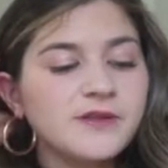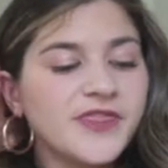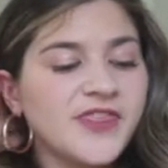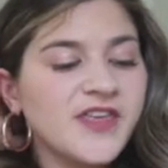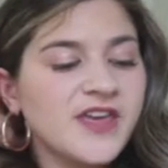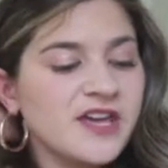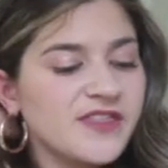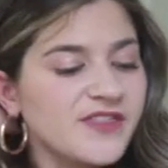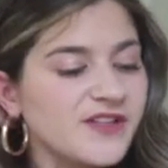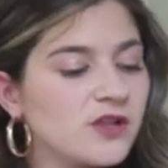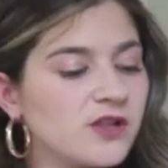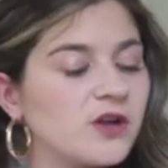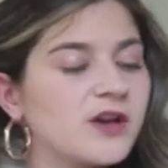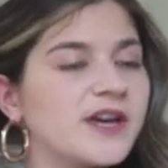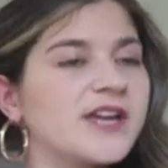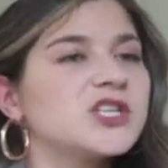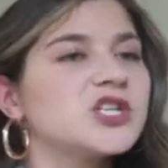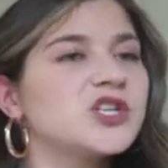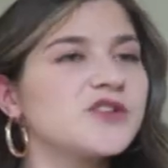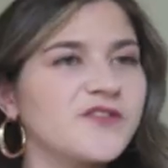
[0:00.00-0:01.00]
think the look
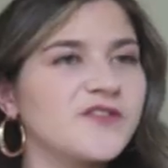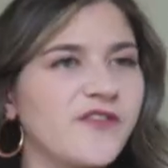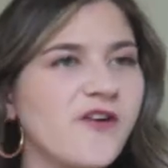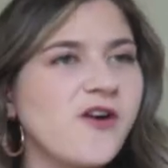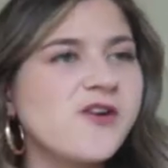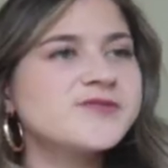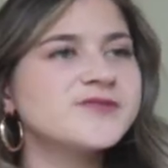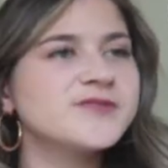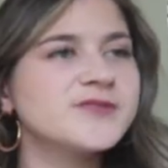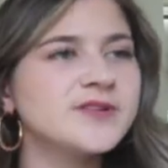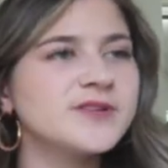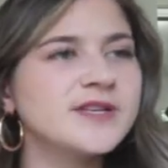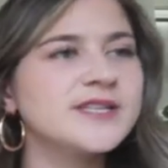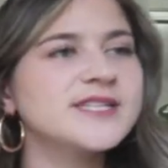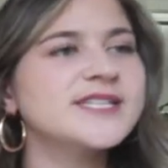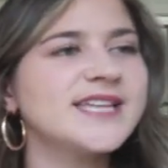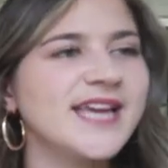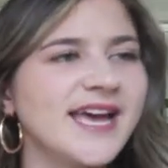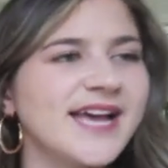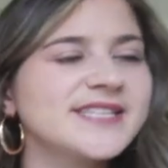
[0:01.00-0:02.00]
at your phone
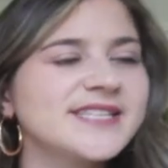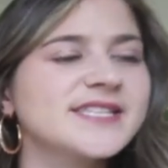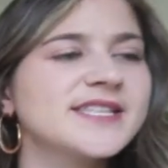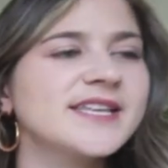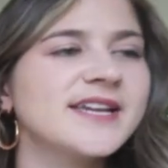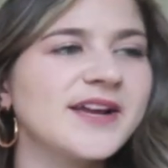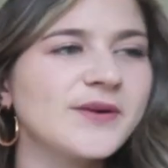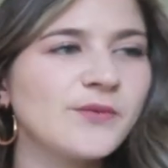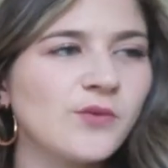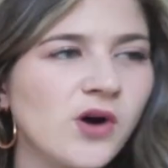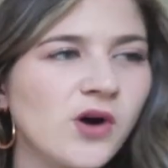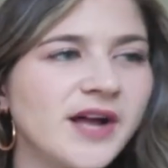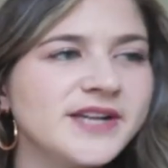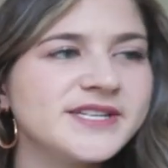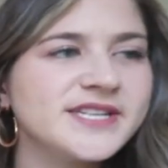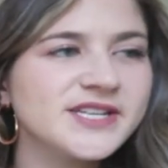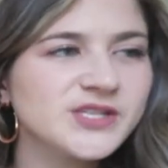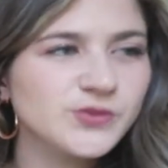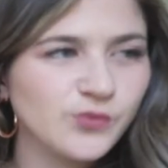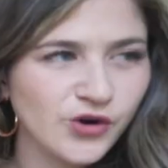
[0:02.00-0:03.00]
test that I want
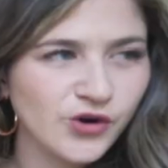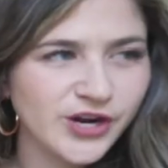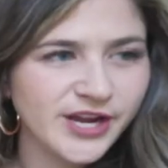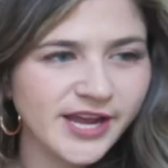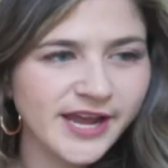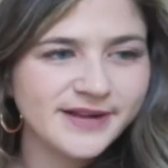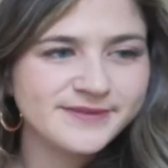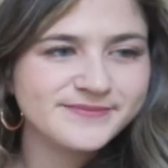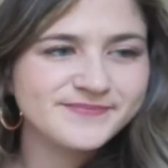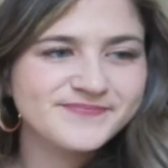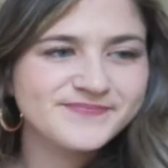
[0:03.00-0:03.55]
is working.